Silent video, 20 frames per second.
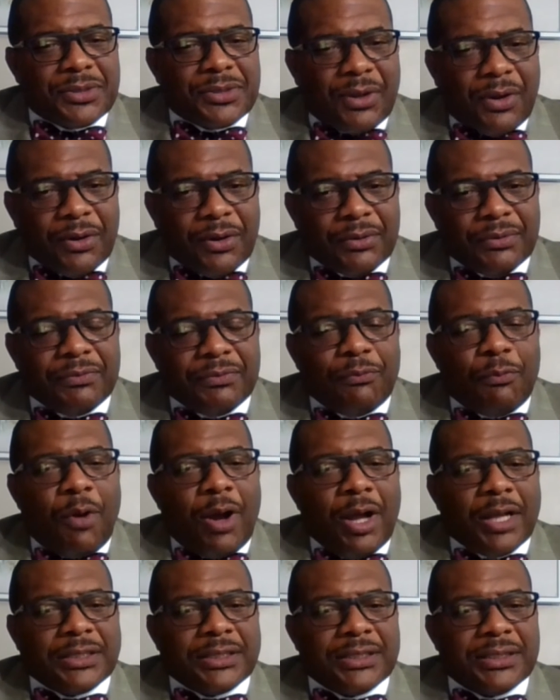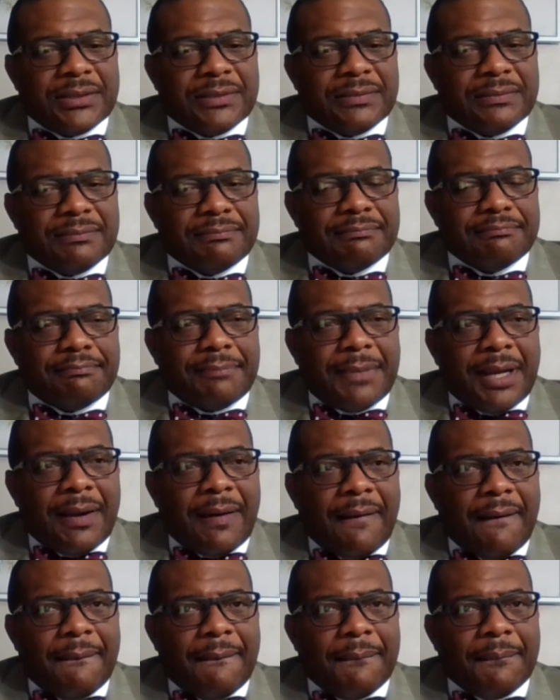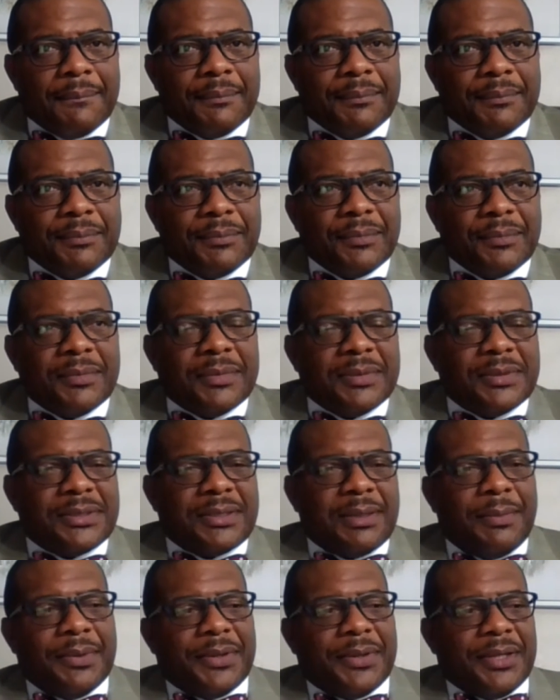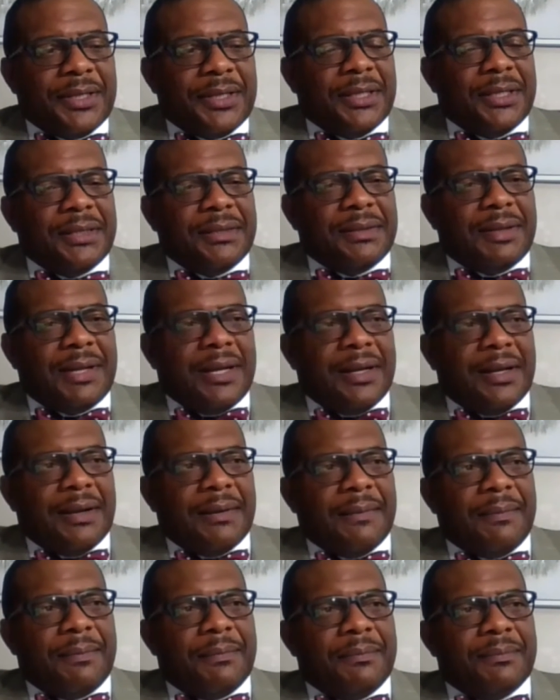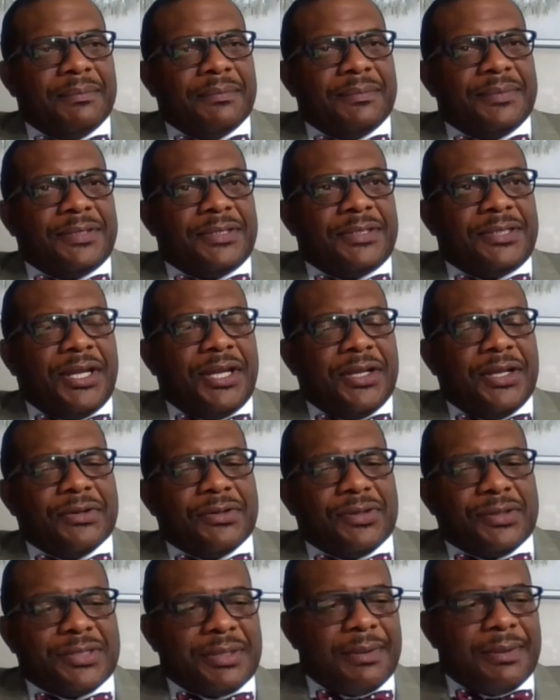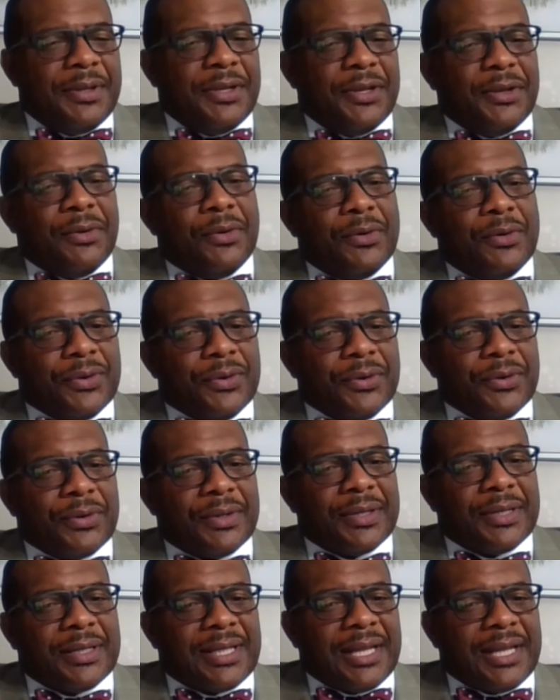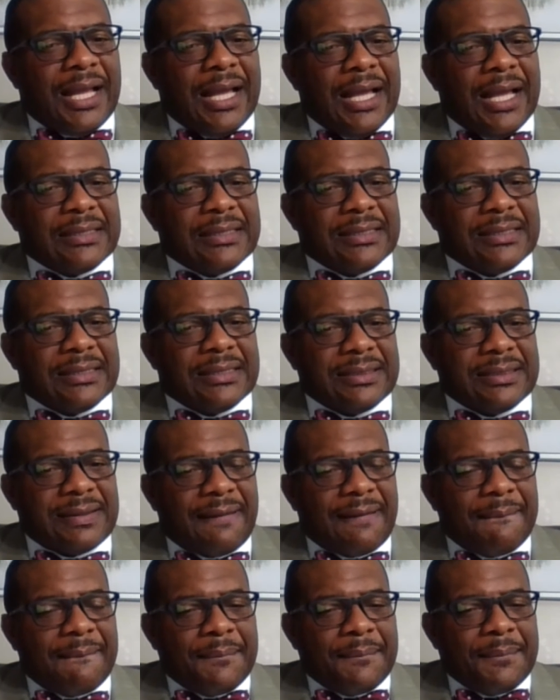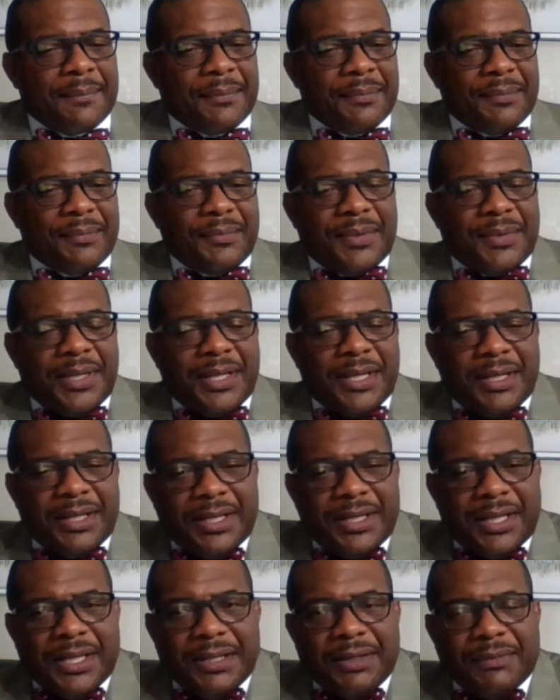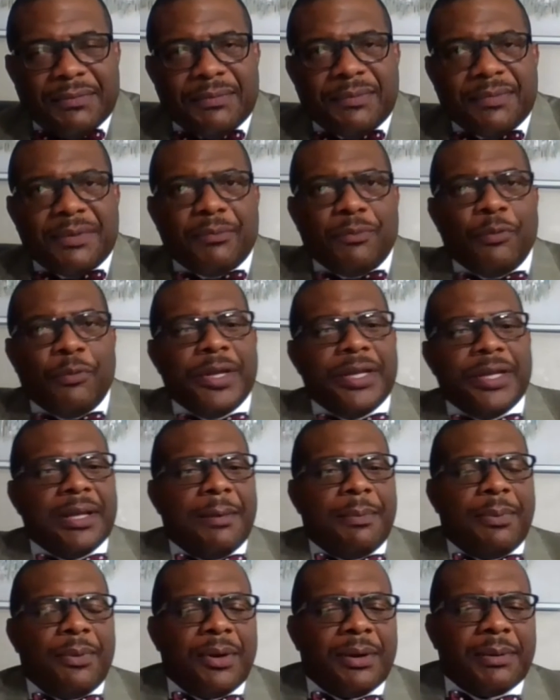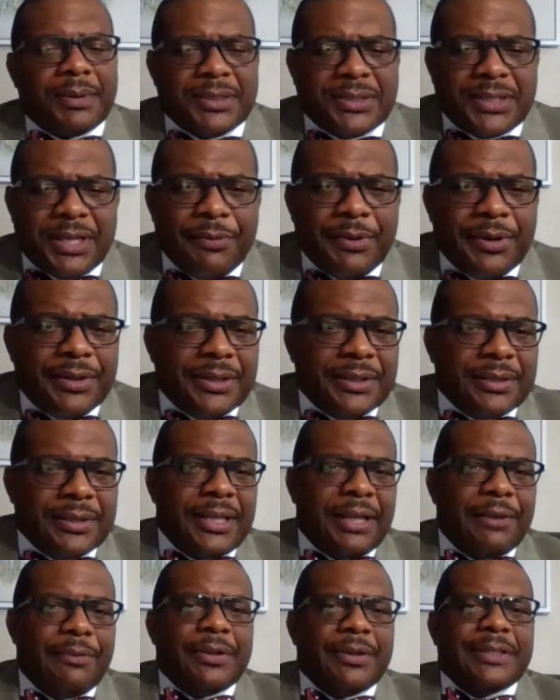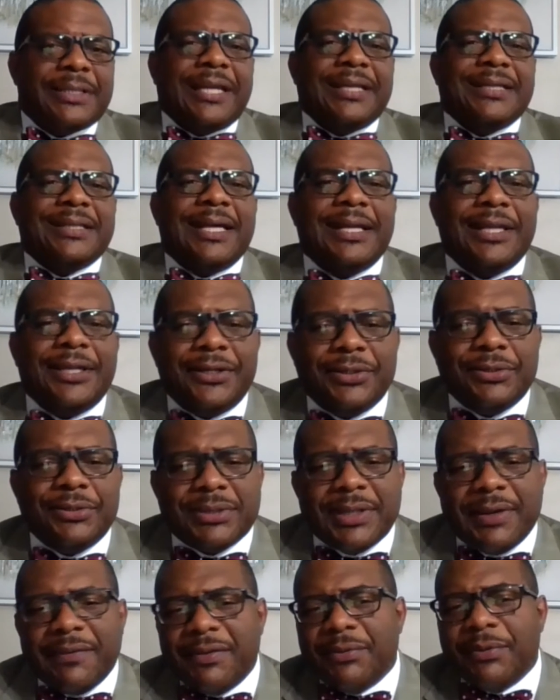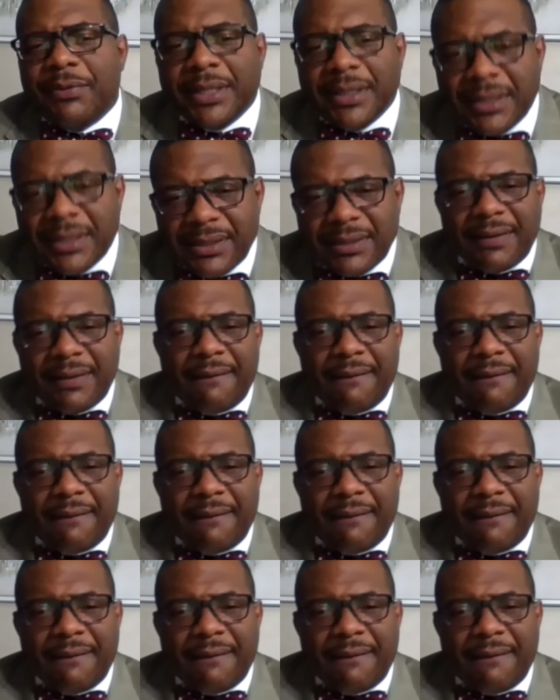start watching some of the seniors or some of the older classes and reading up on them, because they were in Dayton Daily News every week.